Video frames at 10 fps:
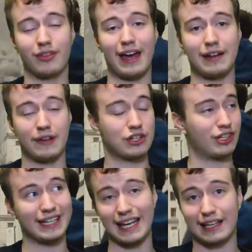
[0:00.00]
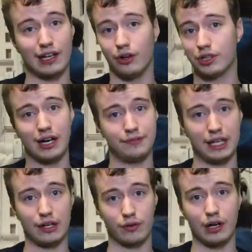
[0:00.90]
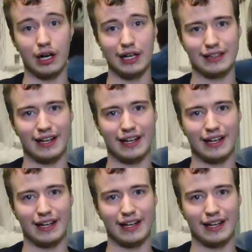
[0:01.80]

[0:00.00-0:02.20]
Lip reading: that eventually get killed off later on,